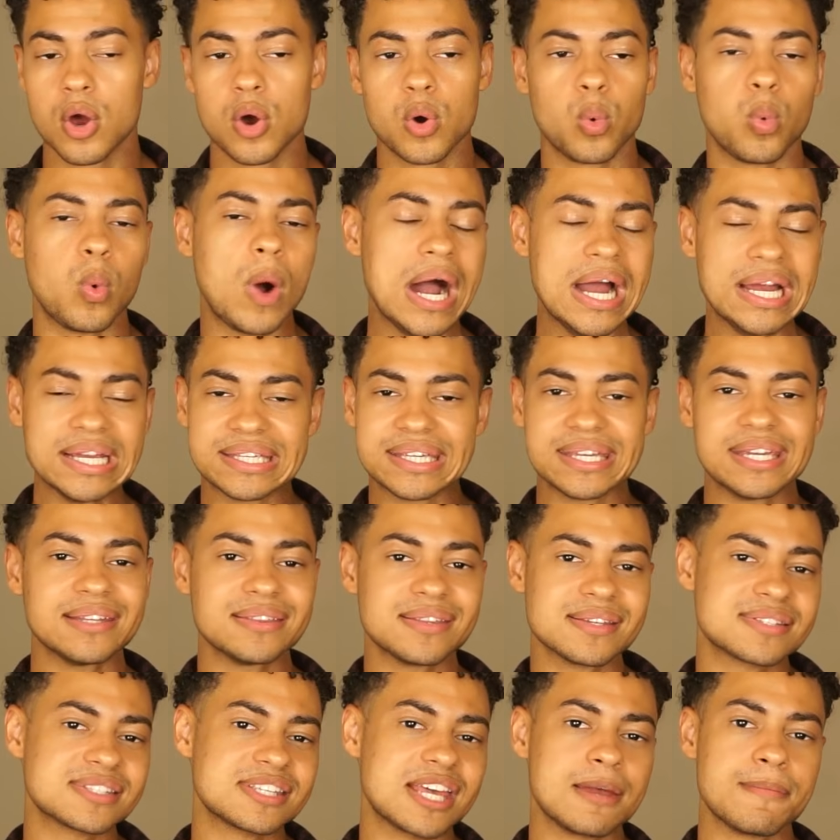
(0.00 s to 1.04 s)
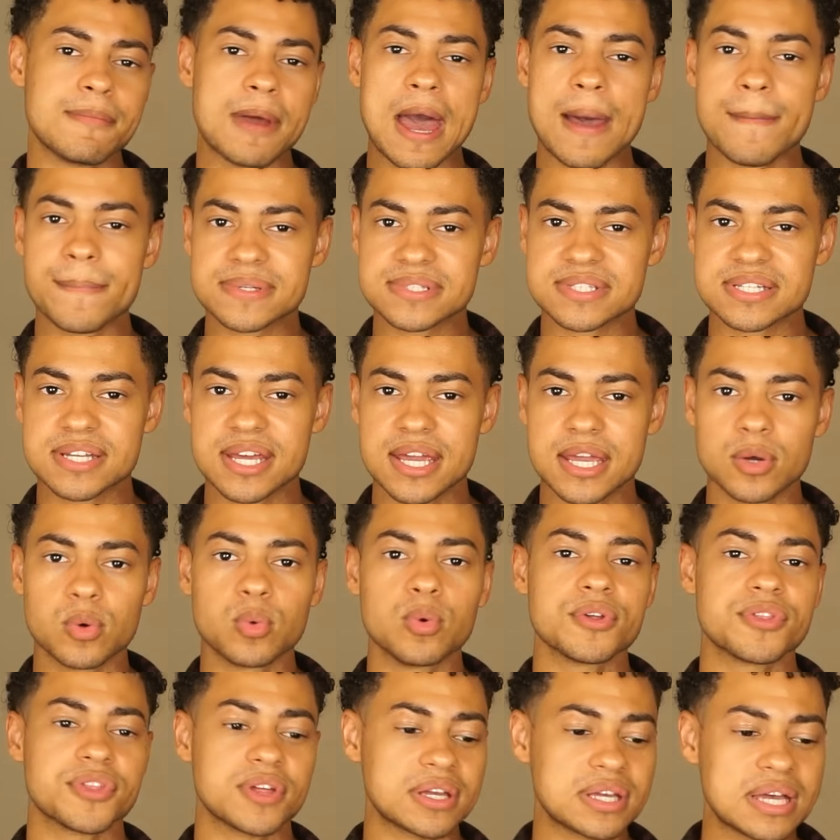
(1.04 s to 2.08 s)
Why can't the same happen today
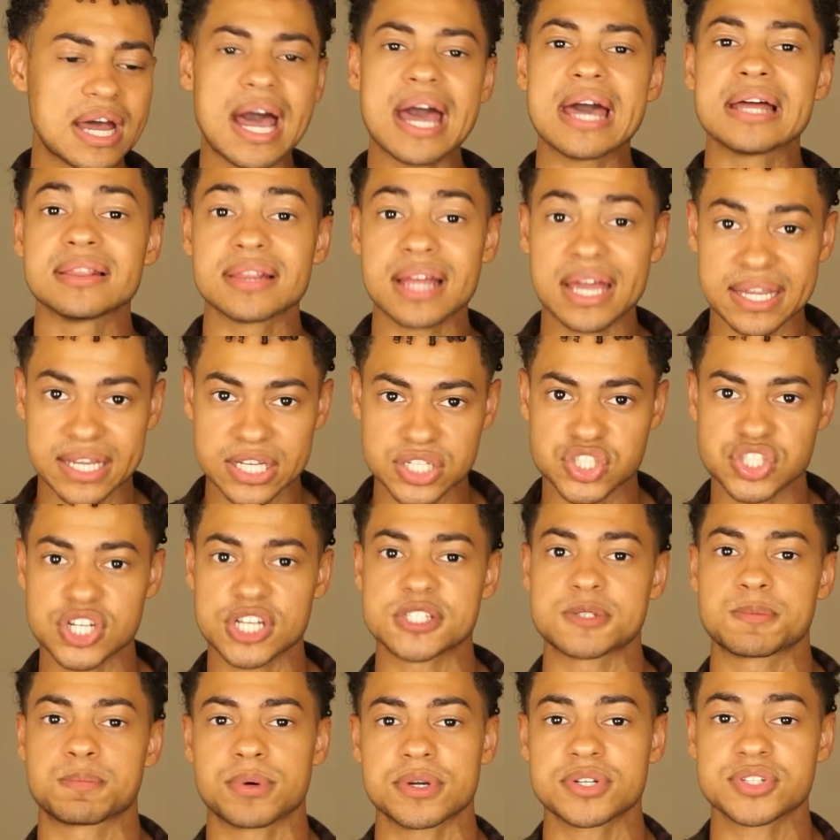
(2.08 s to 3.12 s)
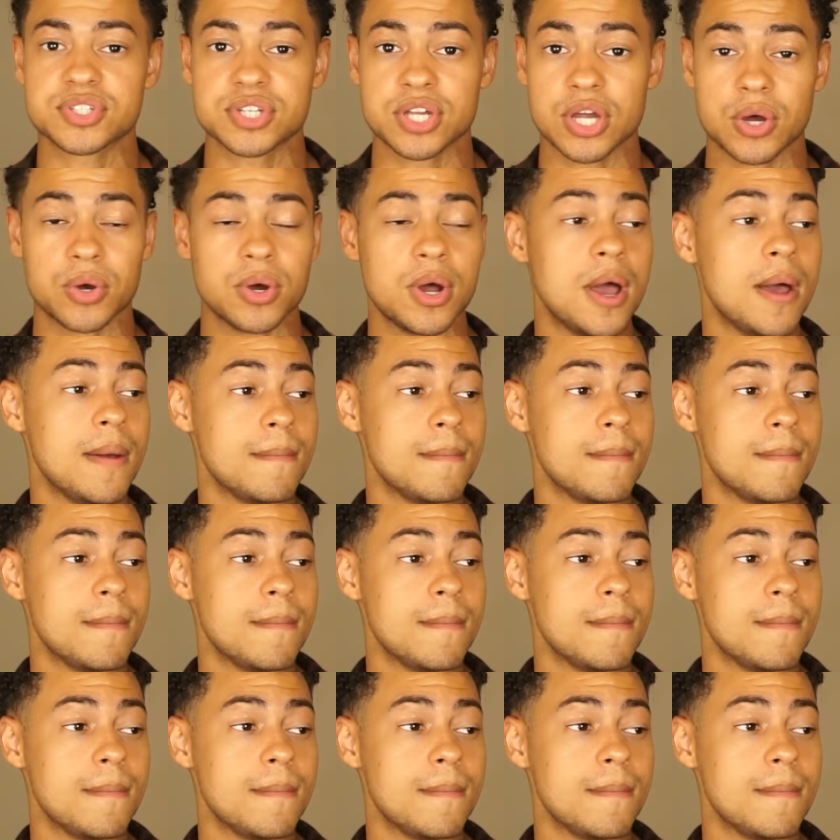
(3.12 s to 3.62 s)
with a guy like a Chase Briscoe,